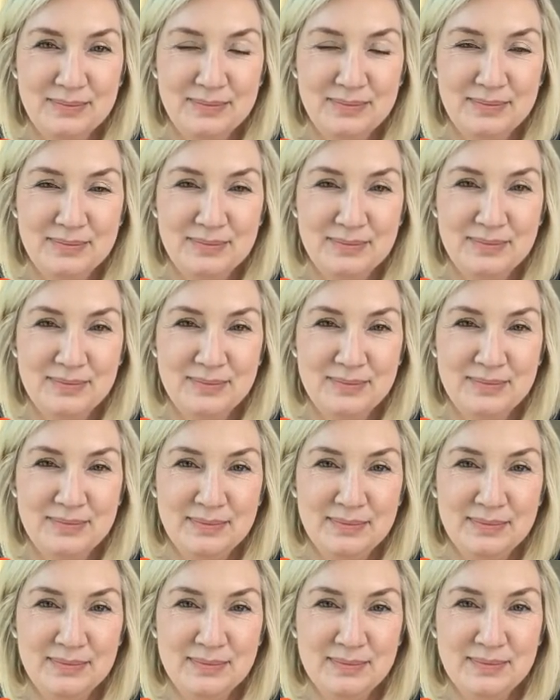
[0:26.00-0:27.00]

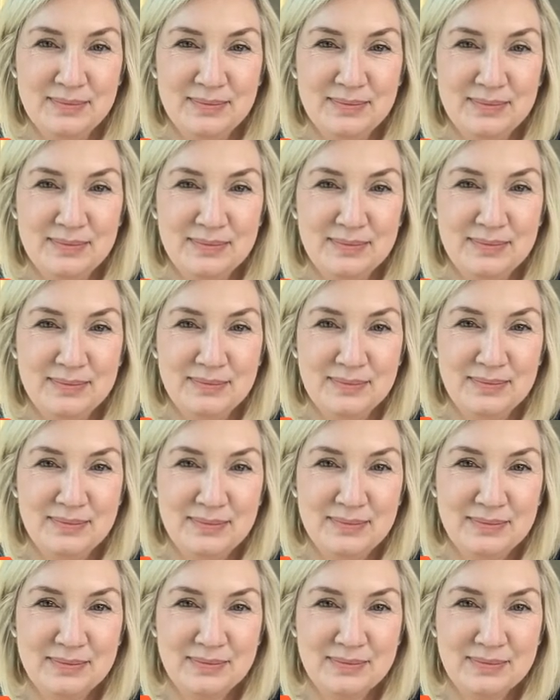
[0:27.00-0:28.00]

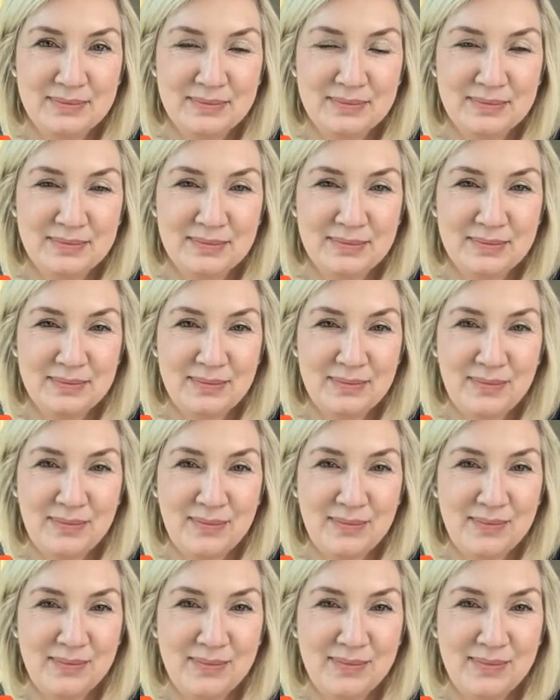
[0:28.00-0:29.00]

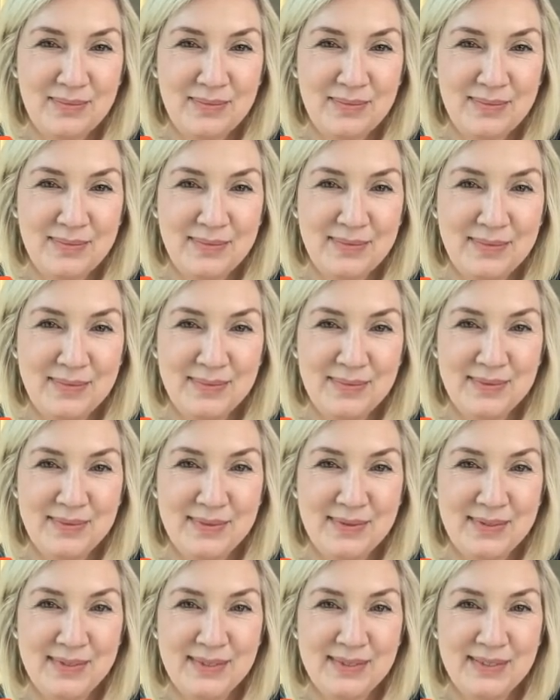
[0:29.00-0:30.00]

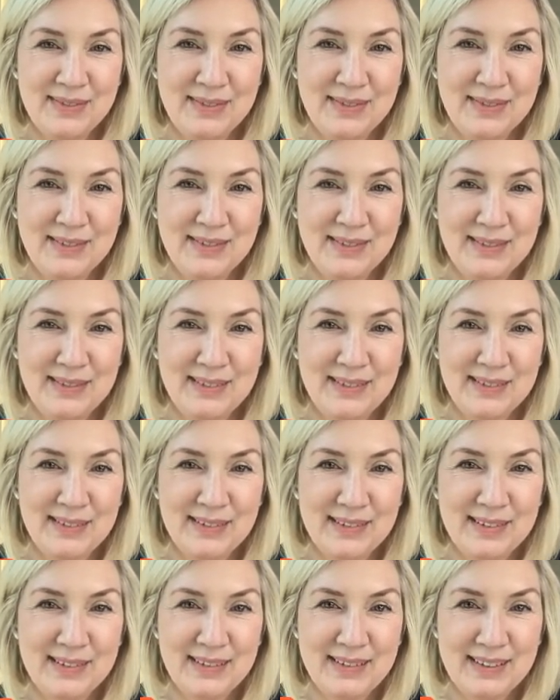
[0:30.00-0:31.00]

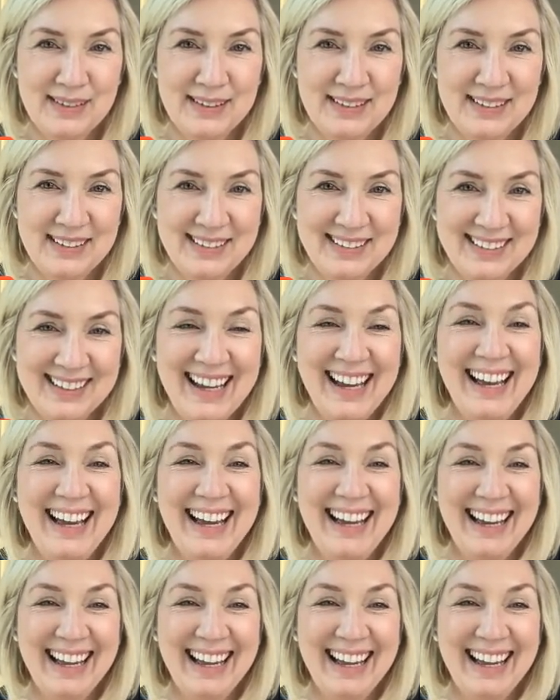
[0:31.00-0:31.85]
The person shown says nothing.